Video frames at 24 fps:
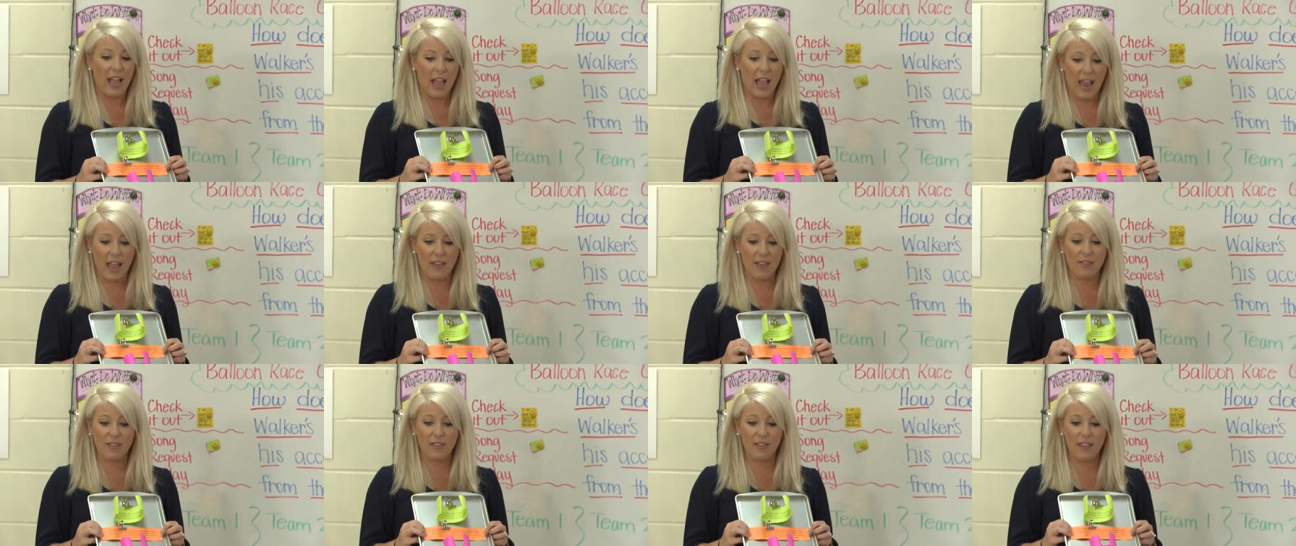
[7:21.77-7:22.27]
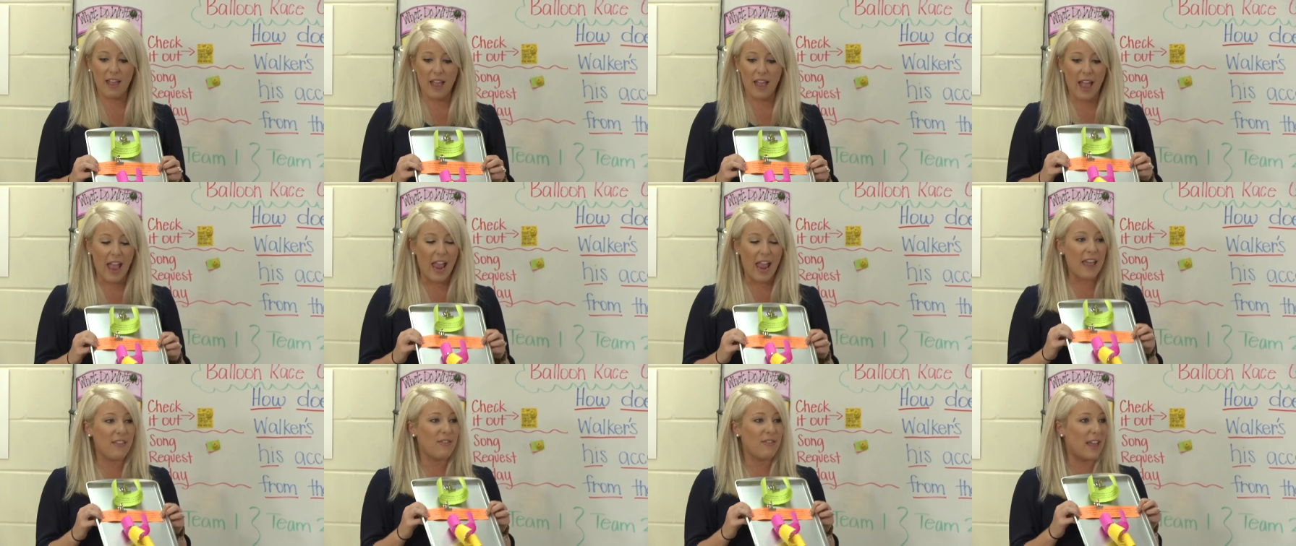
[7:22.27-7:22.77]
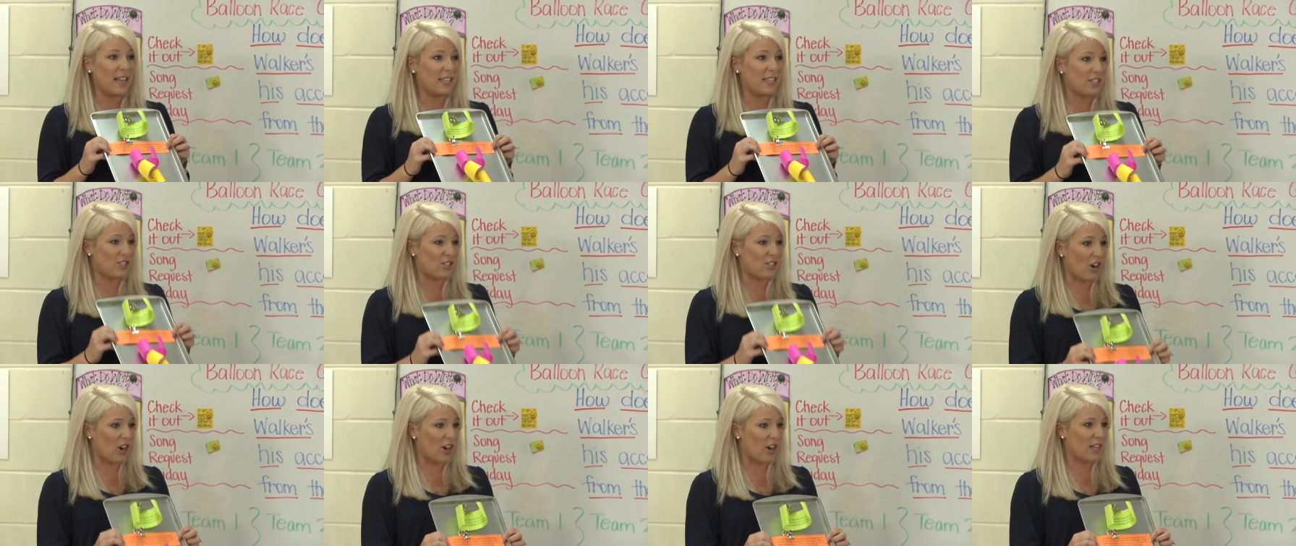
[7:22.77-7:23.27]
And, and they
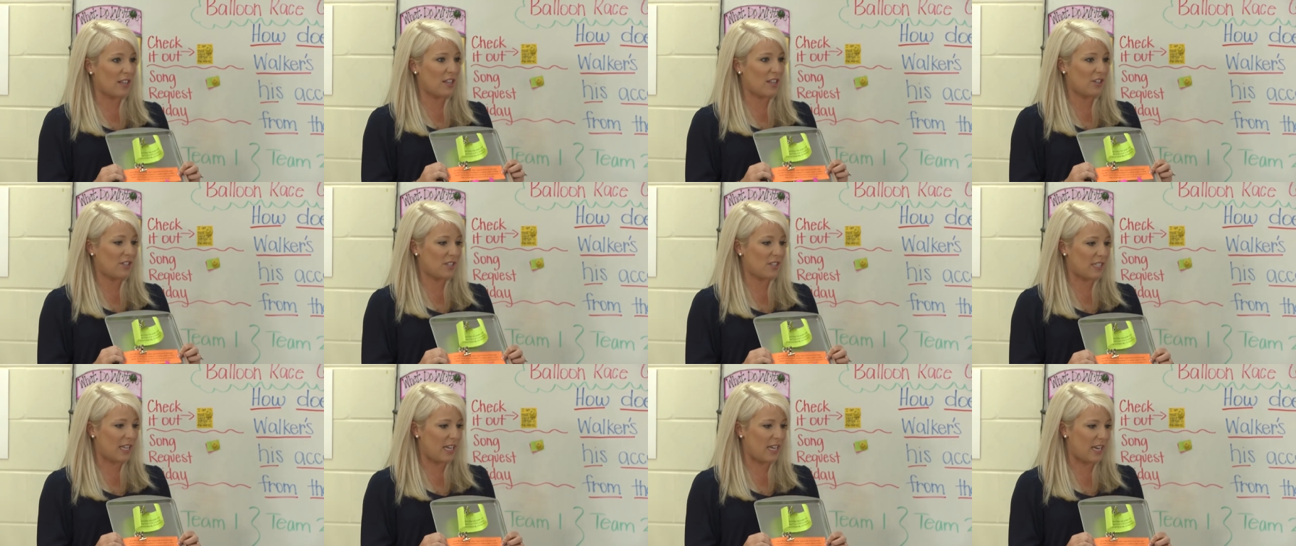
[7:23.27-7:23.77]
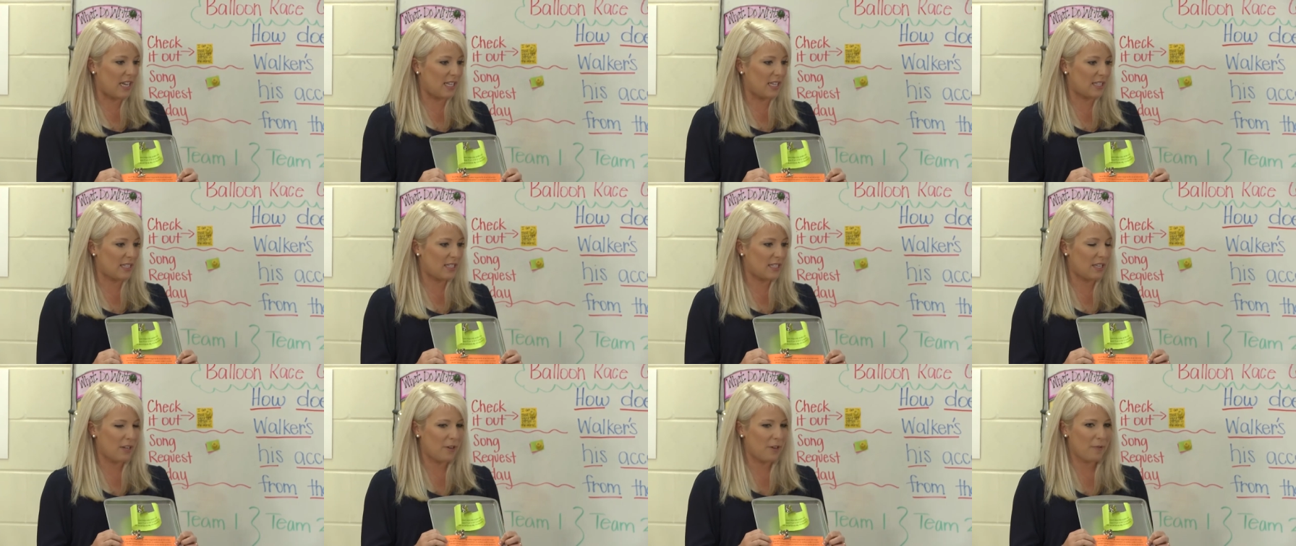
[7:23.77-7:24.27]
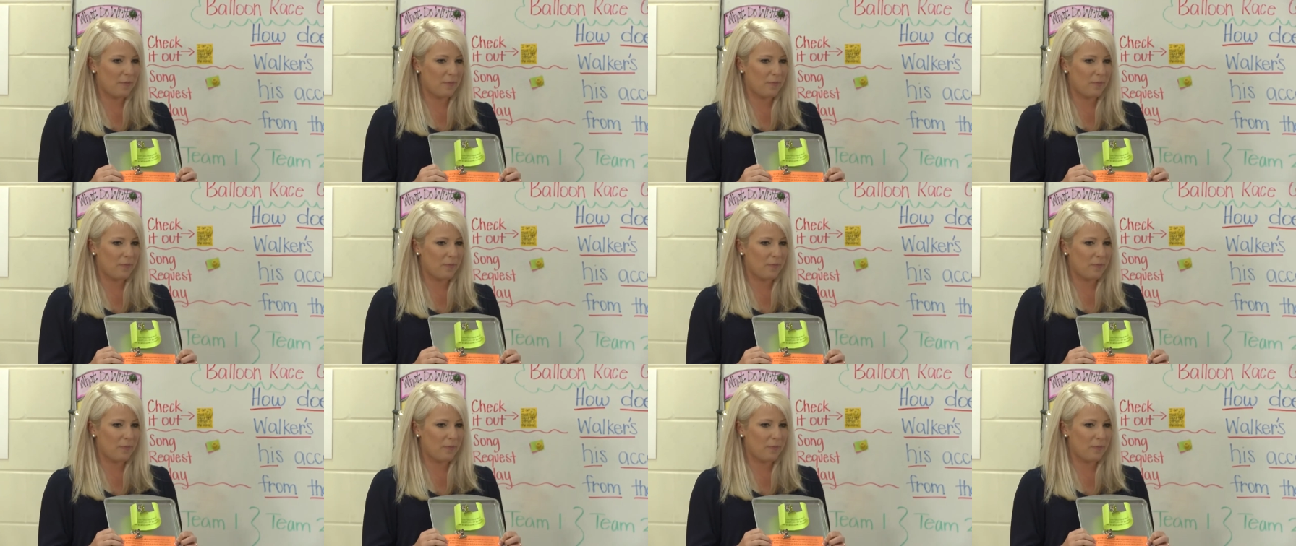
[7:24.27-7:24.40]
started their sentence.